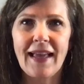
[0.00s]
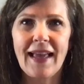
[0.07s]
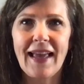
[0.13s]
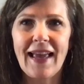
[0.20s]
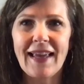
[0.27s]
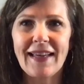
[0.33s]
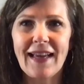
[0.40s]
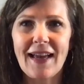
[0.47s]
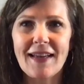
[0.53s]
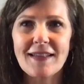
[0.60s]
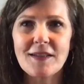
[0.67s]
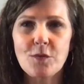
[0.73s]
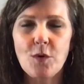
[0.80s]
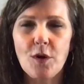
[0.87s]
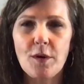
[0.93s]
Hey
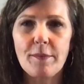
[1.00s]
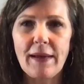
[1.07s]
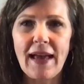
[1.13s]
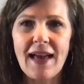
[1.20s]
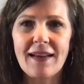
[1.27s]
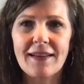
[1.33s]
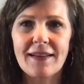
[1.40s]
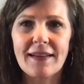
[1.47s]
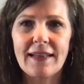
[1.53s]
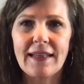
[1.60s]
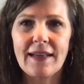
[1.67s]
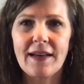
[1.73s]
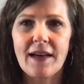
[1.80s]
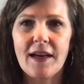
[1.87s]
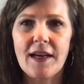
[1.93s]
guys, welcome back.
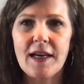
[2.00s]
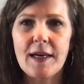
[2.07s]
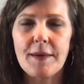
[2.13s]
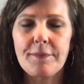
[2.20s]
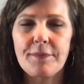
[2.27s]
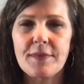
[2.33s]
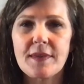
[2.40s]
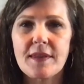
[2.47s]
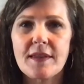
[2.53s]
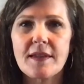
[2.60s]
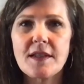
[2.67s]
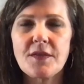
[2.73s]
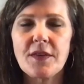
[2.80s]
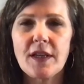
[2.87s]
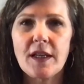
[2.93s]

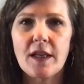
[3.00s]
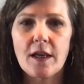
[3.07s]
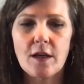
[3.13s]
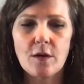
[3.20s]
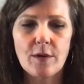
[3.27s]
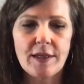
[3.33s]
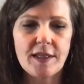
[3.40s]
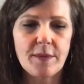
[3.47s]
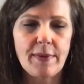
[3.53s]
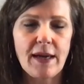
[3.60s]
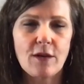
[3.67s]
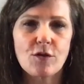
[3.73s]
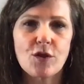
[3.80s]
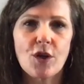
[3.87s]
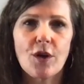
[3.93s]
This video is
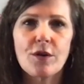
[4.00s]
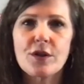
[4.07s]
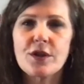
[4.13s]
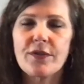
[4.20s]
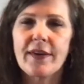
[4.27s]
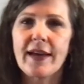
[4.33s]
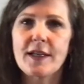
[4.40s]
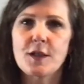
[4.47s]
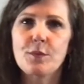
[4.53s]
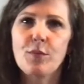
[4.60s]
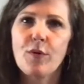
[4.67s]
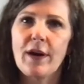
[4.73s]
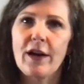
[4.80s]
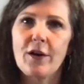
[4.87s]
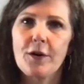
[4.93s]
about Jehoshaphat's
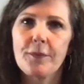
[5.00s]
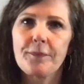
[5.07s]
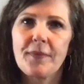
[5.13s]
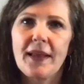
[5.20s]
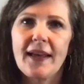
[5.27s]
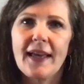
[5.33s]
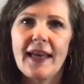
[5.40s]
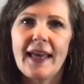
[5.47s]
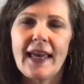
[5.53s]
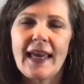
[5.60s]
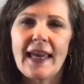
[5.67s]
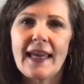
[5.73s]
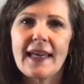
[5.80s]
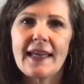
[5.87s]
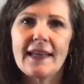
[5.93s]
prayer,
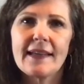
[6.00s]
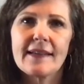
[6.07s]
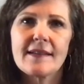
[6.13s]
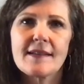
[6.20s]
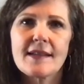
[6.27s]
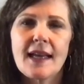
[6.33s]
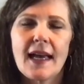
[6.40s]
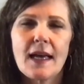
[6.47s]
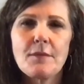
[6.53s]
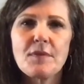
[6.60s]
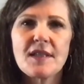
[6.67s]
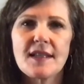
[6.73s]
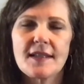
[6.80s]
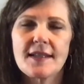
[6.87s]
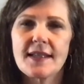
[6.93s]
and I'm
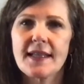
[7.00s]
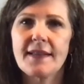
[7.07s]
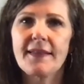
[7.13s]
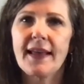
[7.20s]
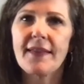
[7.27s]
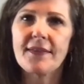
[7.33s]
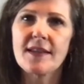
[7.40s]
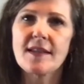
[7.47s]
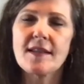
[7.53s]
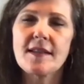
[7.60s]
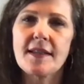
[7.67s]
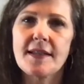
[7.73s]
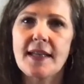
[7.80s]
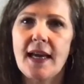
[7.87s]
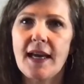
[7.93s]
sensing that this is the
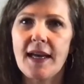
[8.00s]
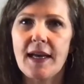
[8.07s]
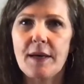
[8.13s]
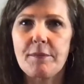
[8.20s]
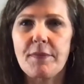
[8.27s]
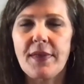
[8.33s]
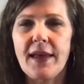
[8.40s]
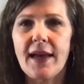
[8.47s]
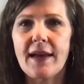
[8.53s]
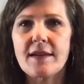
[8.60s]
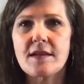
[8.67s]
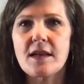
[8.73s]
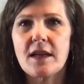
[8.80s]
time that